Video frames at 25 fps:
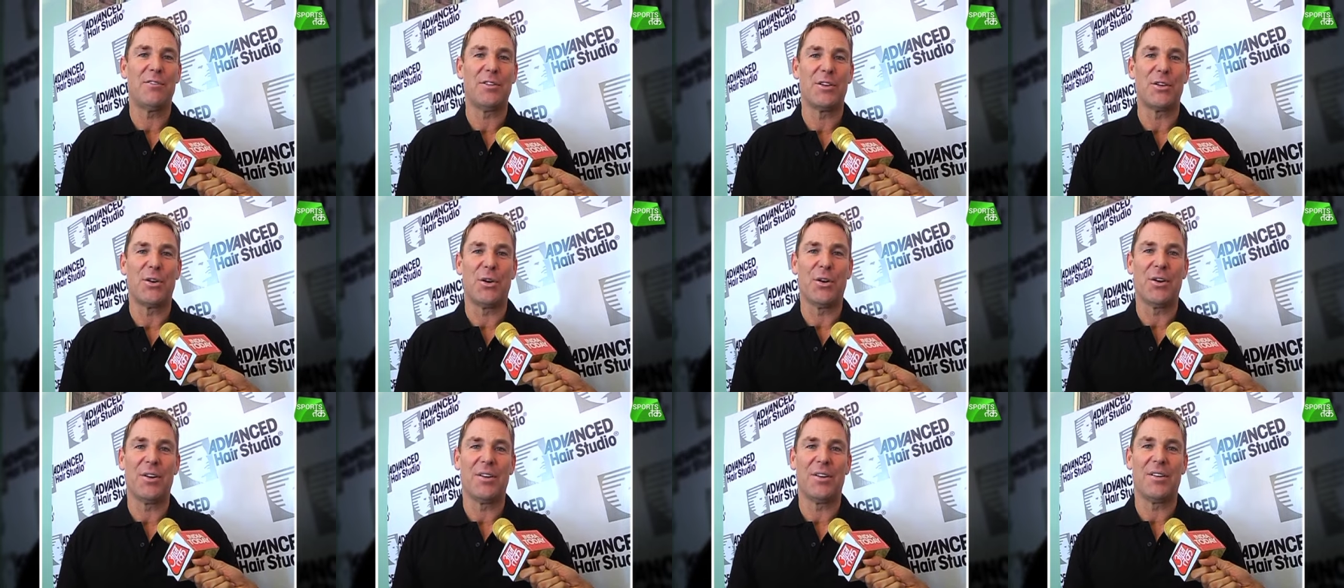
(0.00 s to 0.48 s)

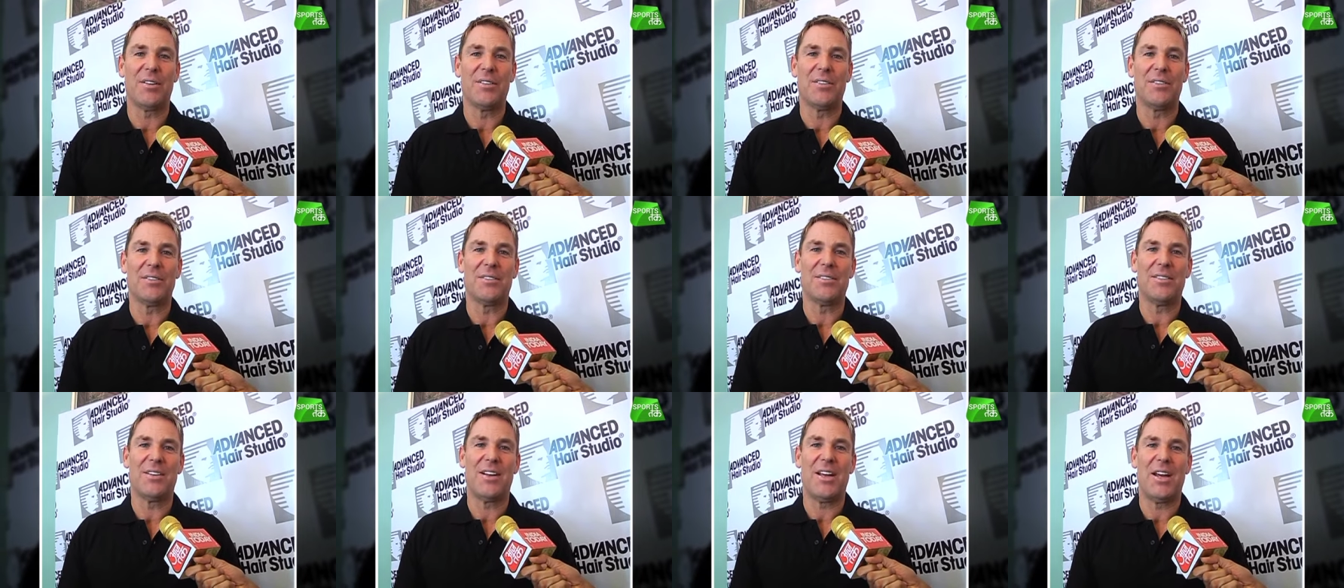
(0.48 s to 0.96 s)

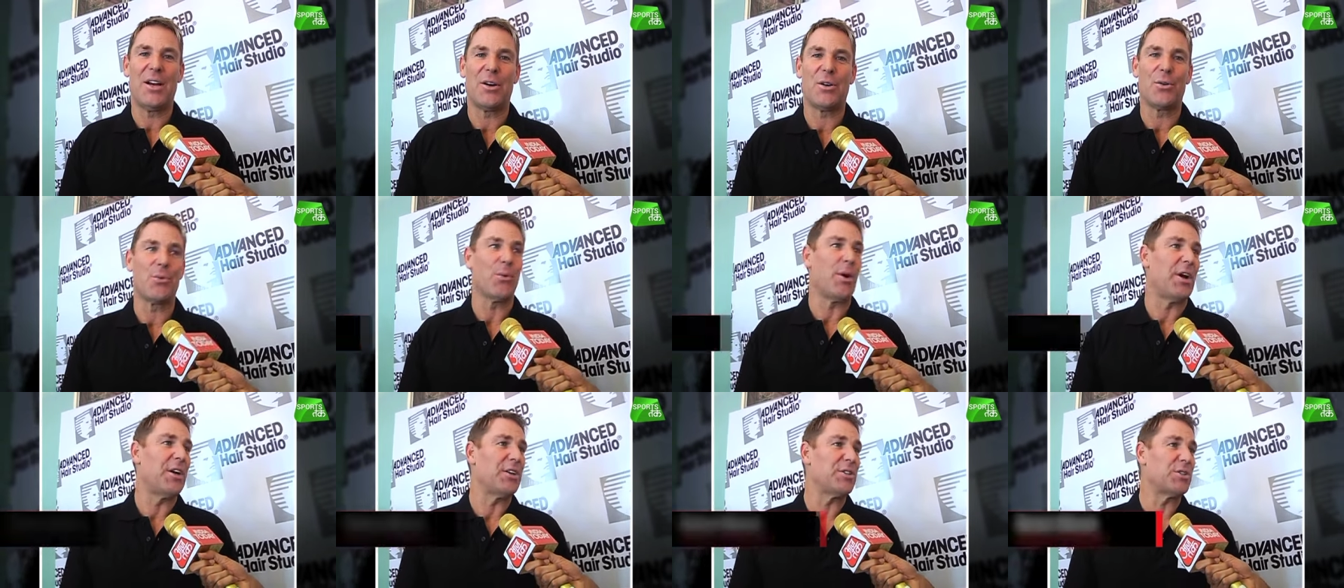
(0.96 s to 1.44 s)
forgotten how
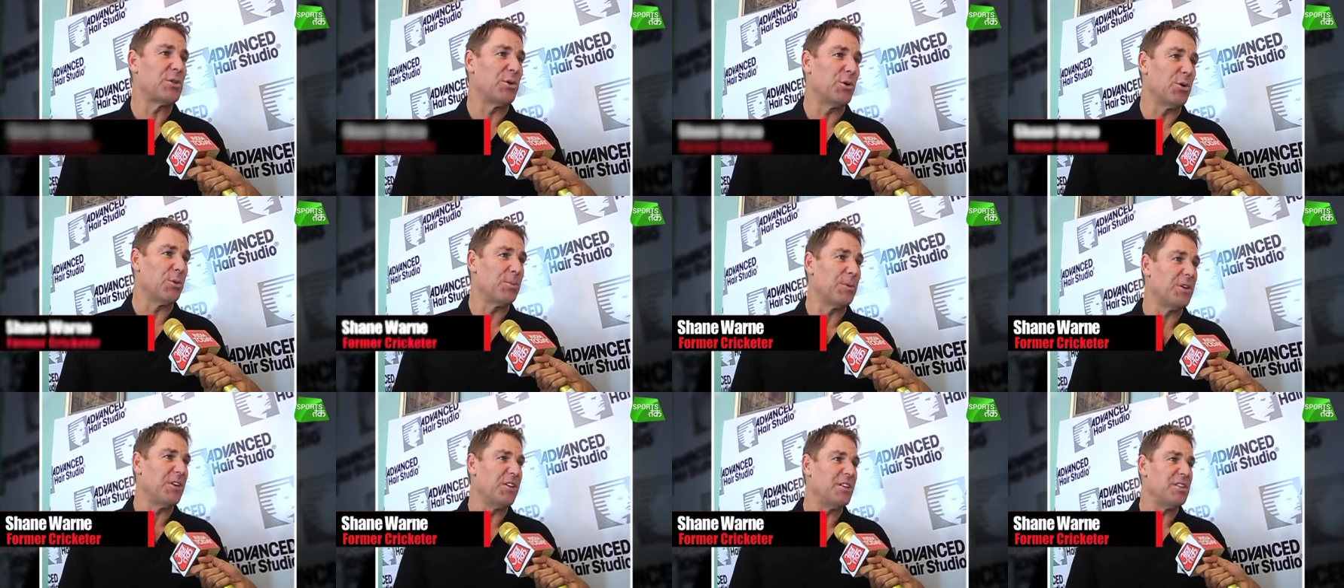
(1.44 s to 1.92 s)
great a
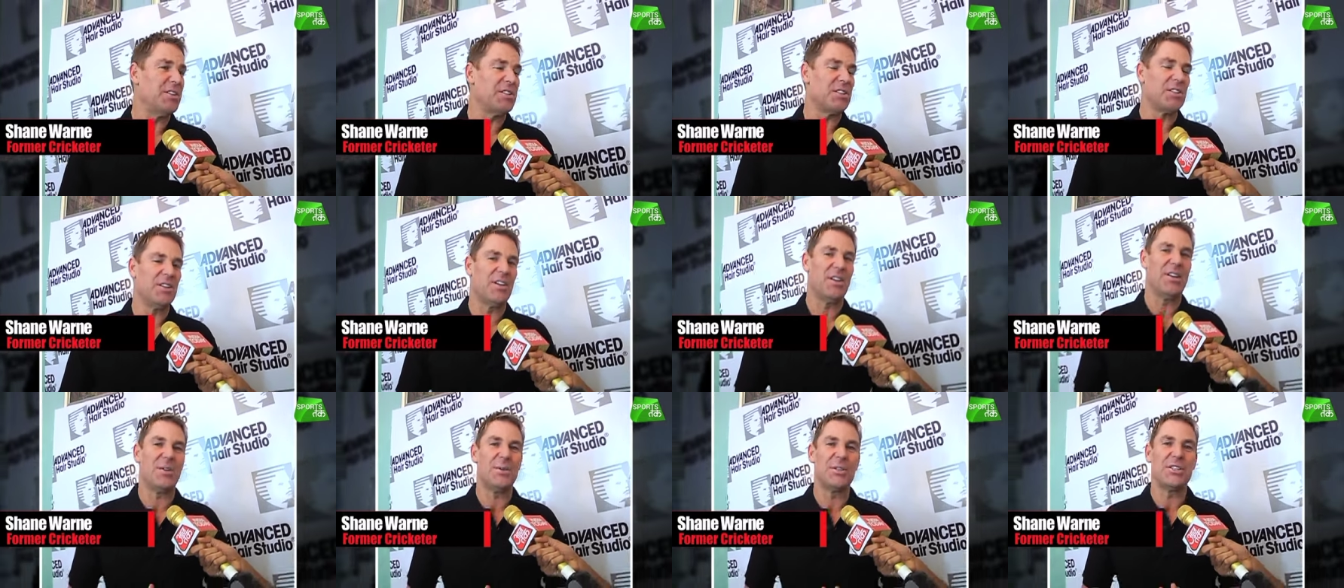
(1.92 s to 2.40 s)
tournament it is
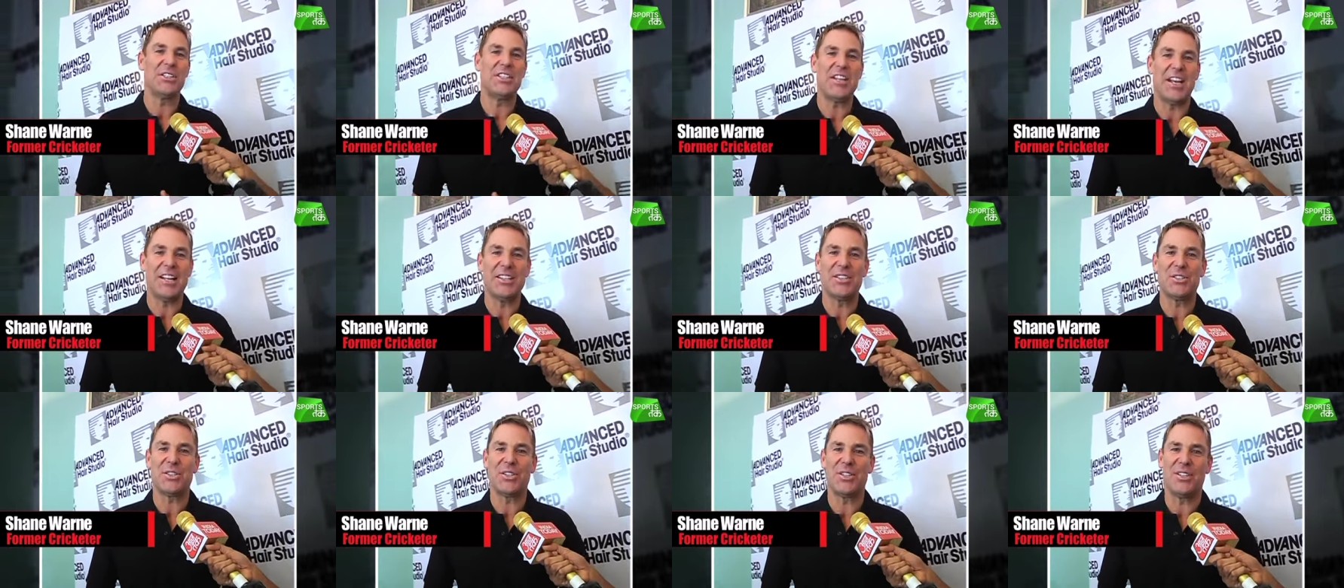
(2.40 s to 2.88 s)
and how
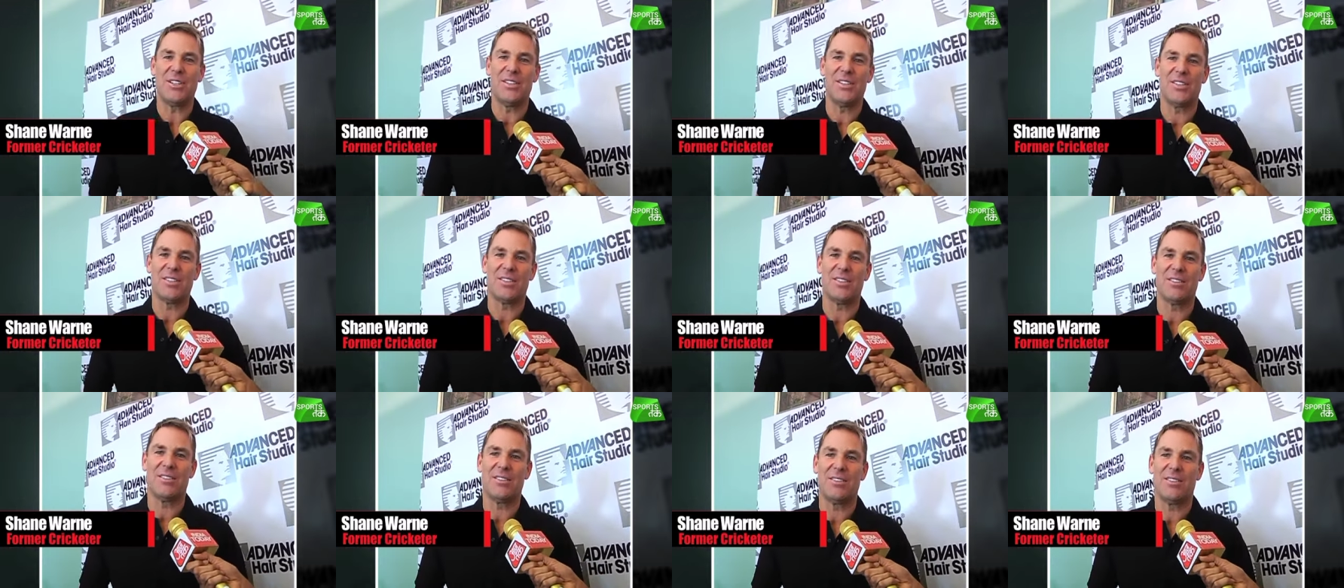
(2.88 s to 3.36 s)
intense it
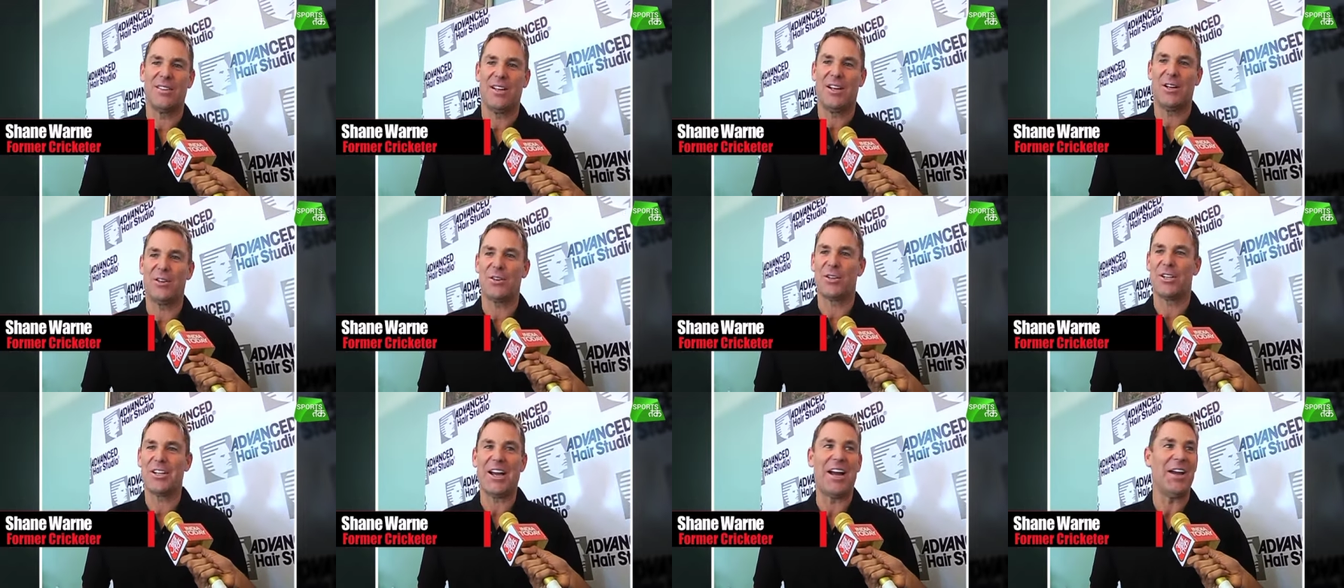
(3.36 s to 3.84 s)
is and
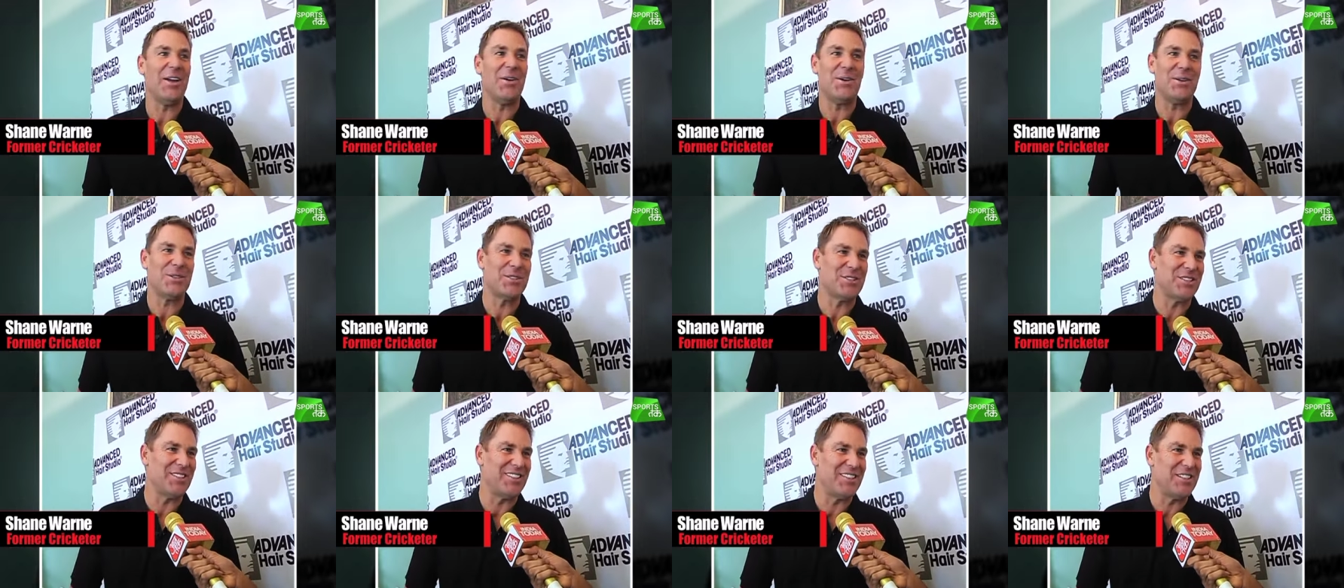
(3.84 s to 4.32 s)
how
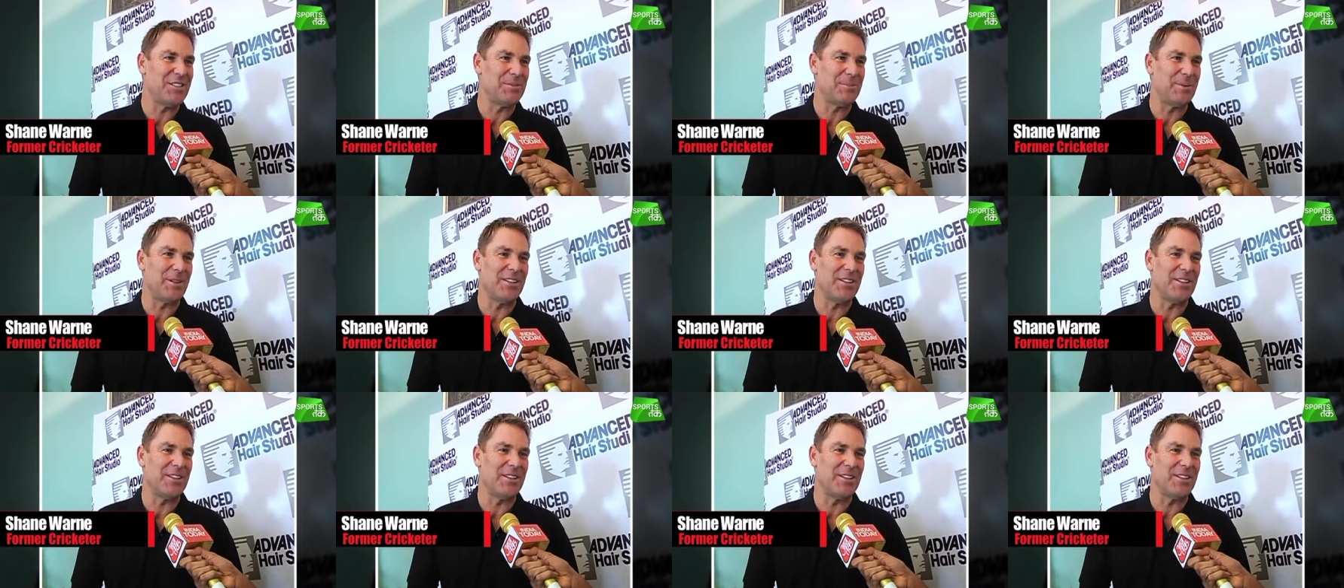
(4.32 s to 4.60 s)
chaos it is, but